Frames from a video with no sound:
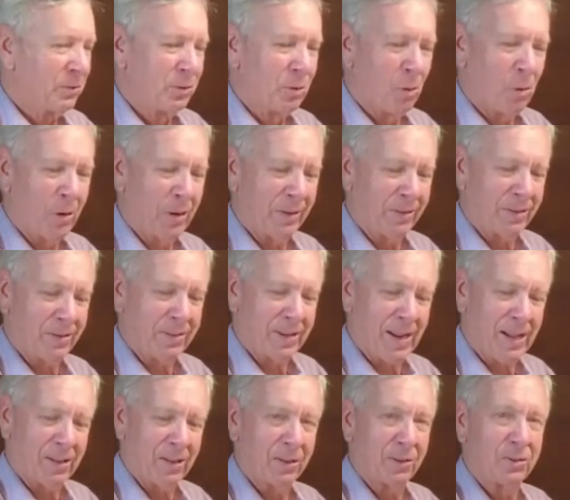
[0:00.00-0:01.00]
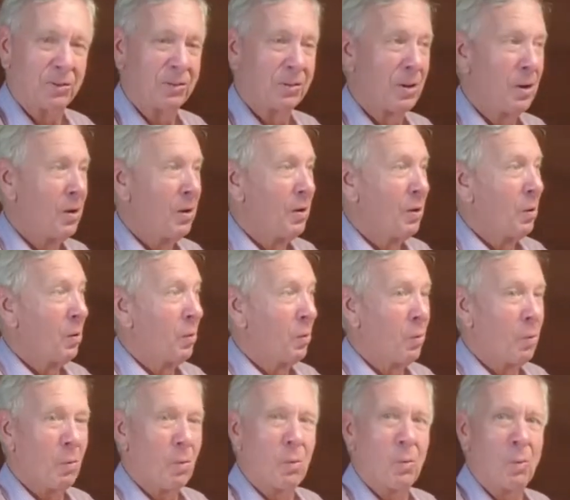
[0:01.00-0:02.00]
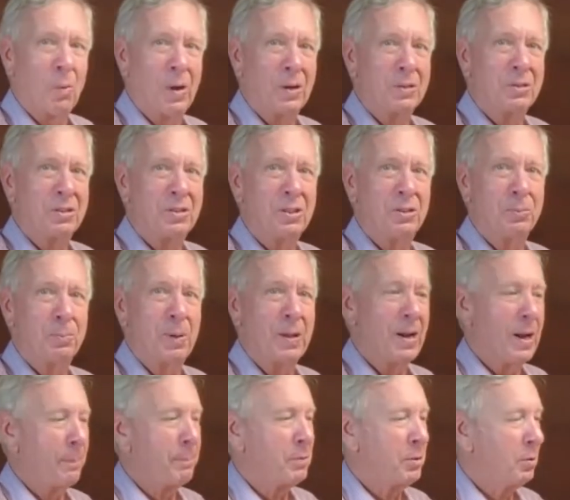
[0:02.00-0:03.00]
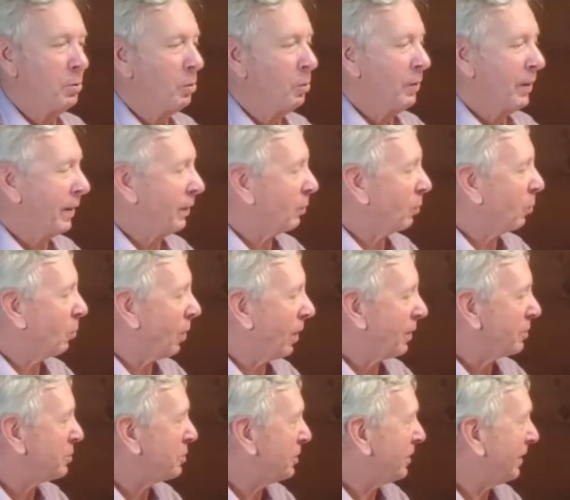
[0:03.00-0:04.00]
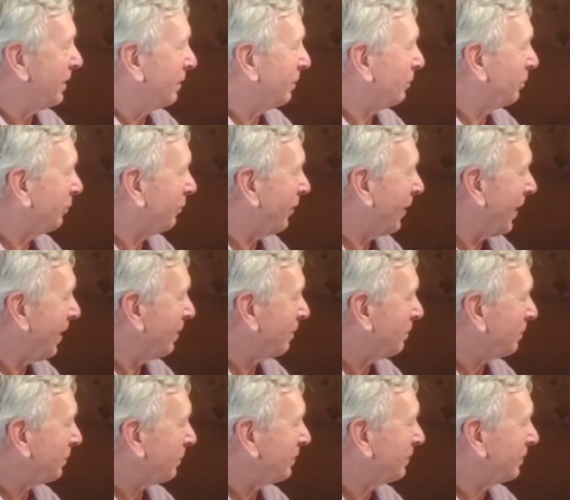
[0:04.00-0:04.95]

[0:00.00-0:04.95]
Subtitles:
going to tell us what she's been up to and what she has found.